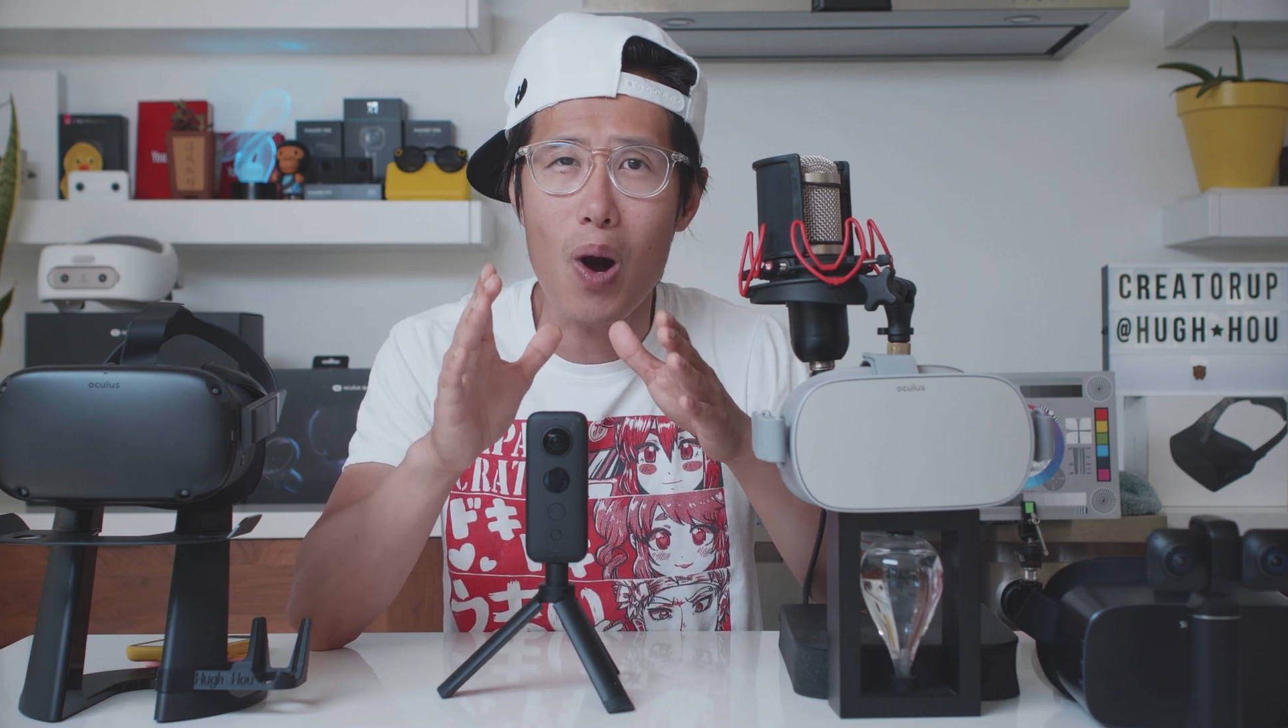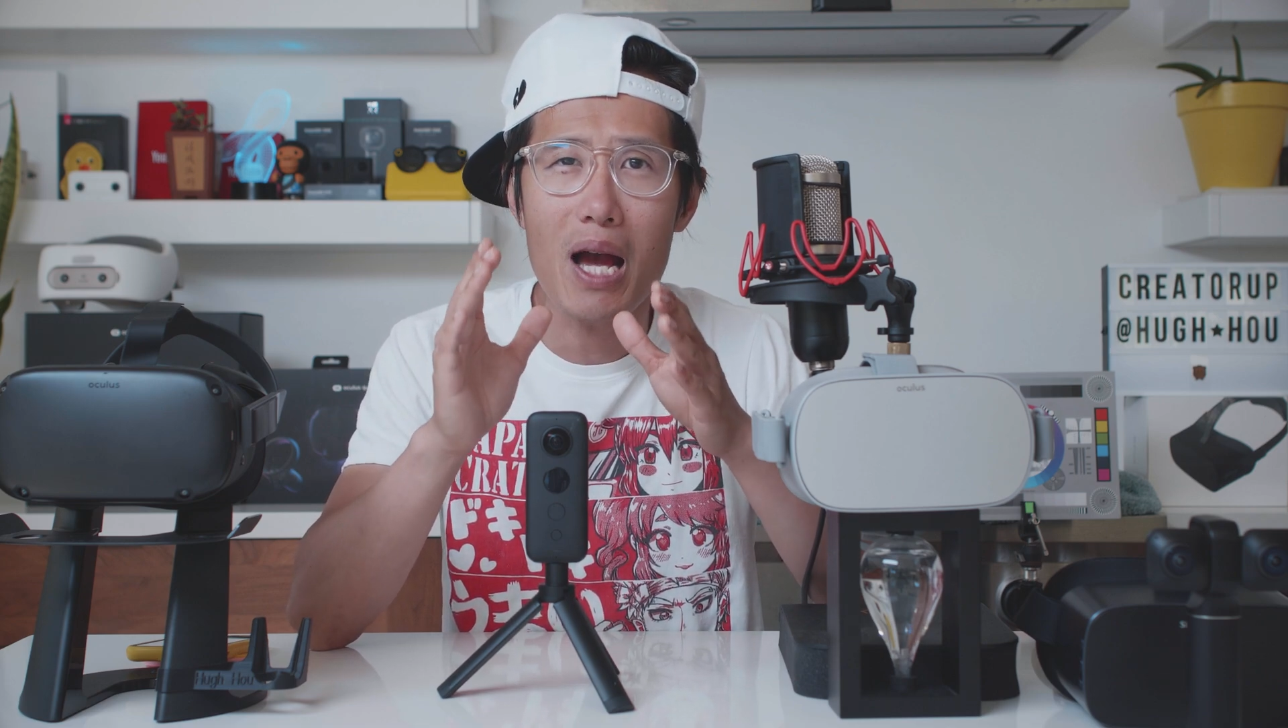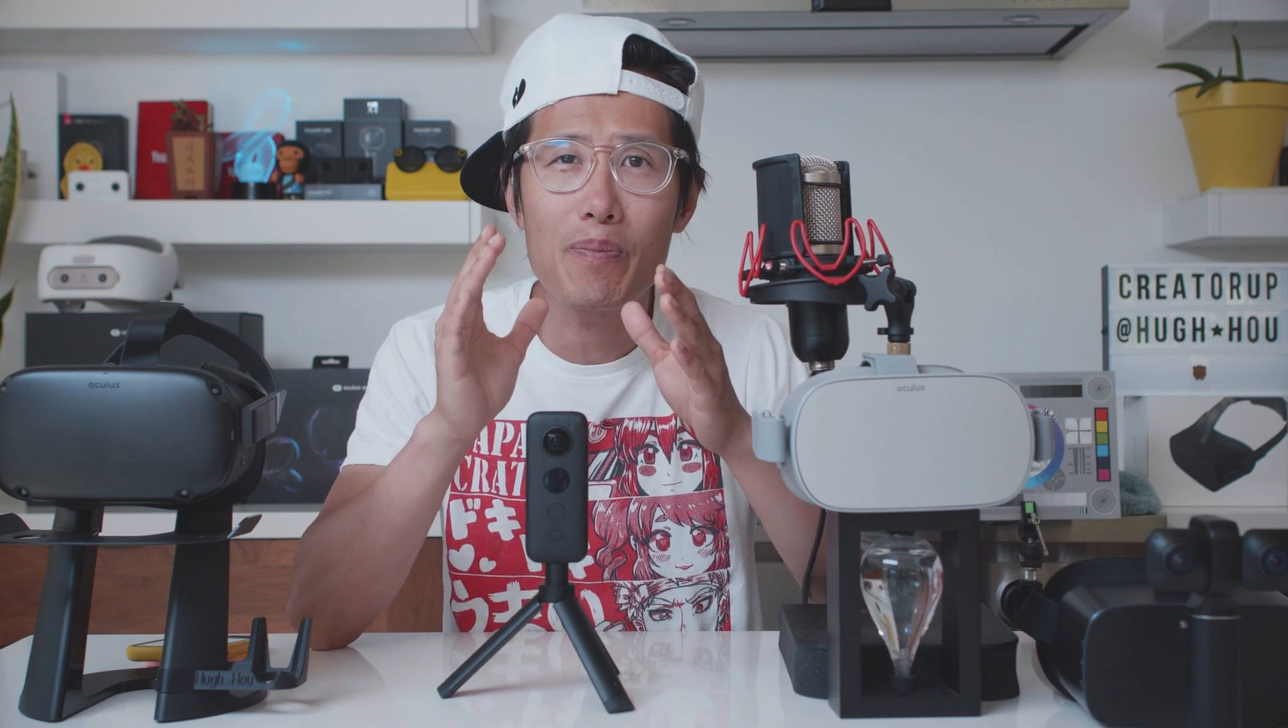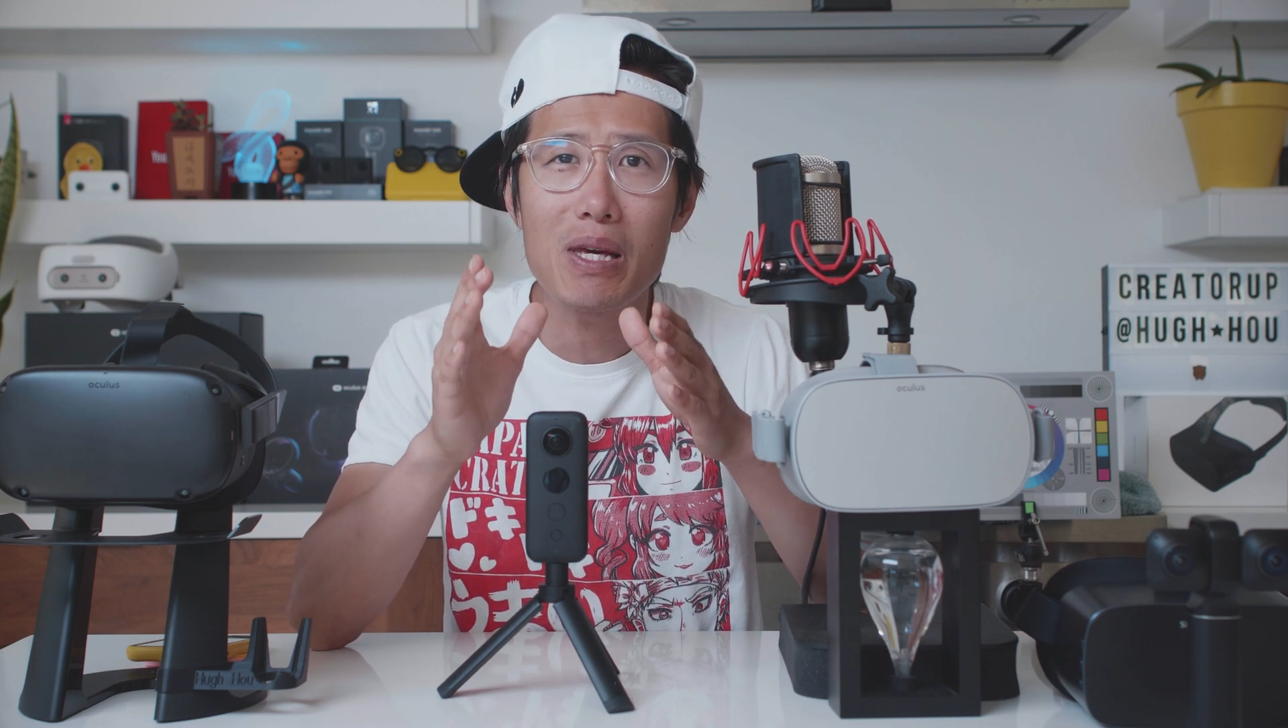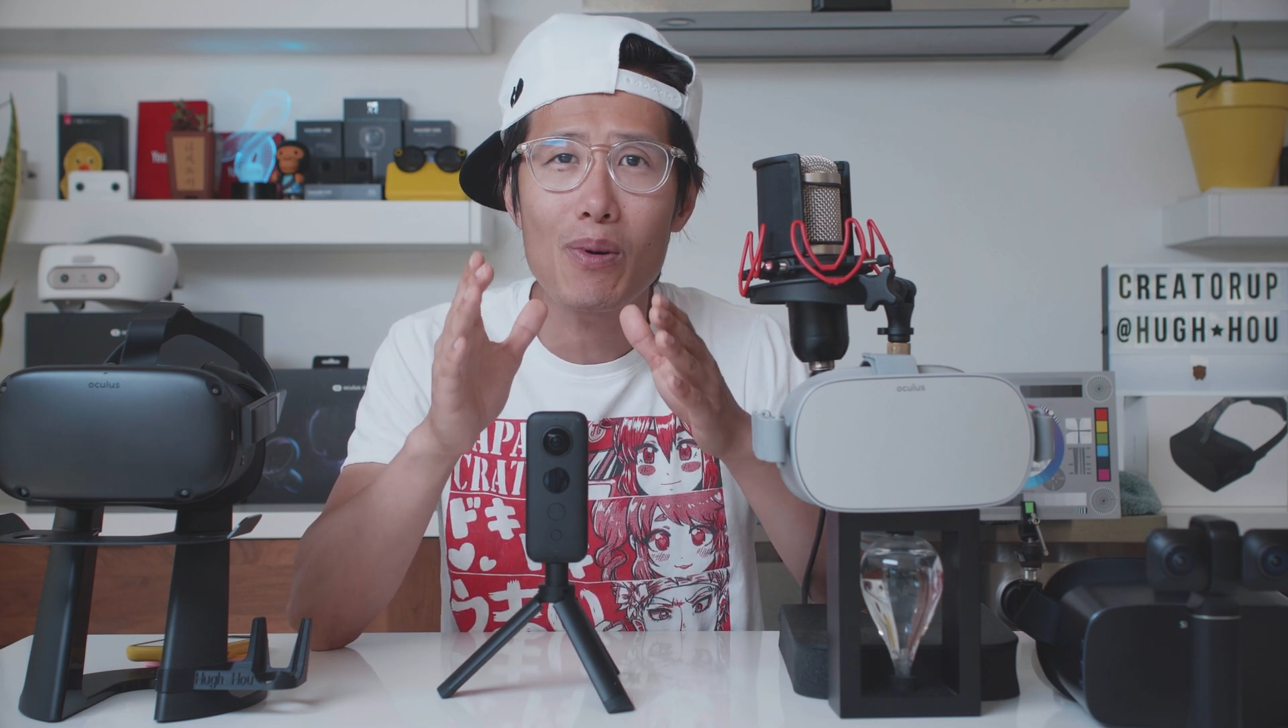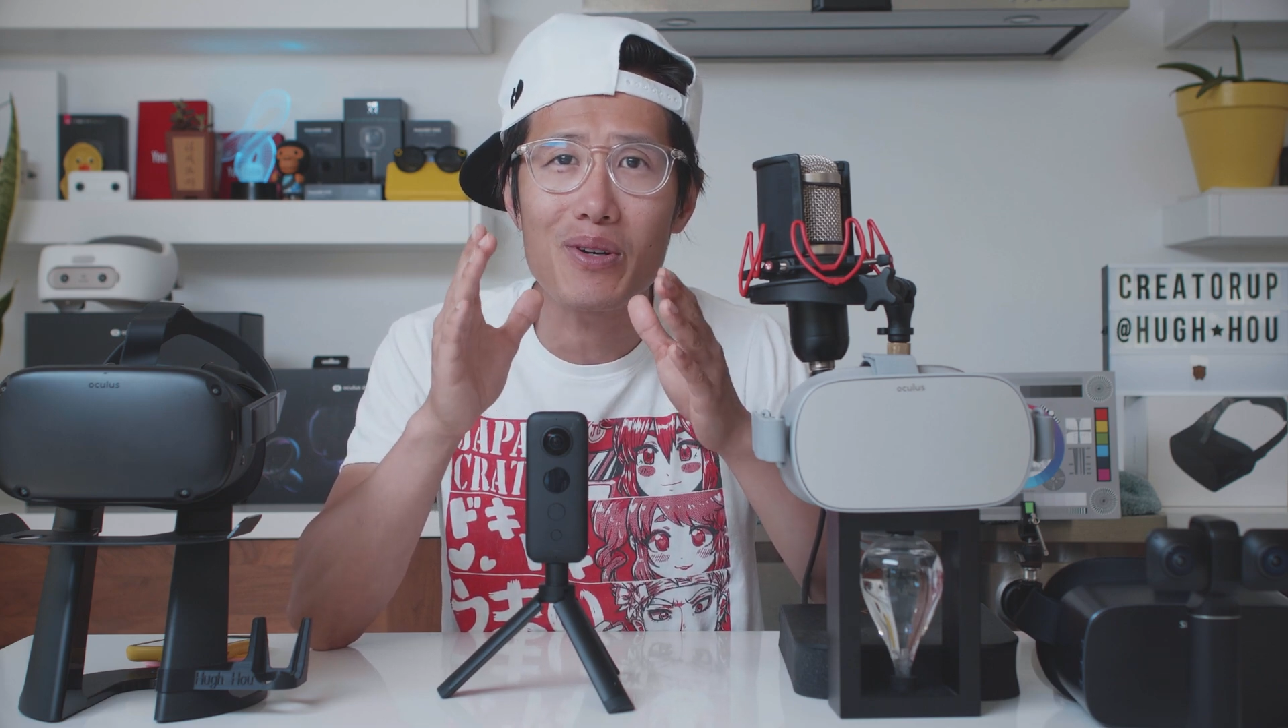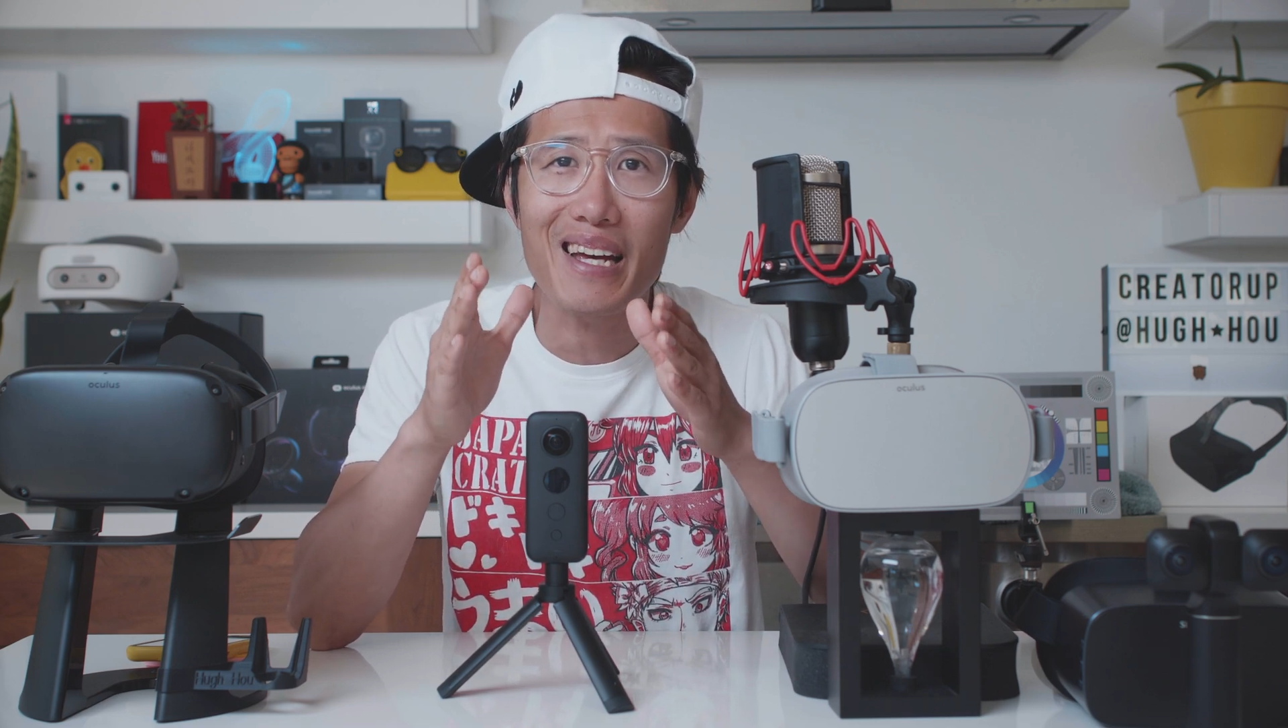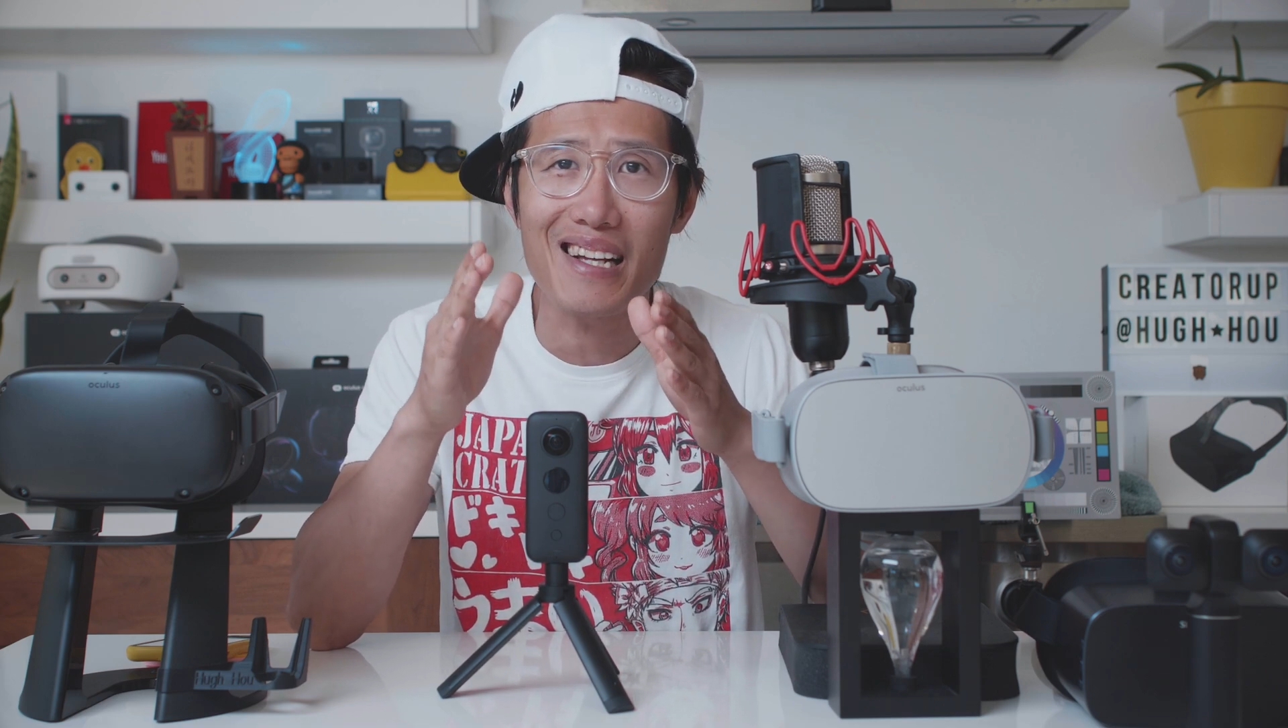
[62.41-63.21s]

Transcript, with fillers: why people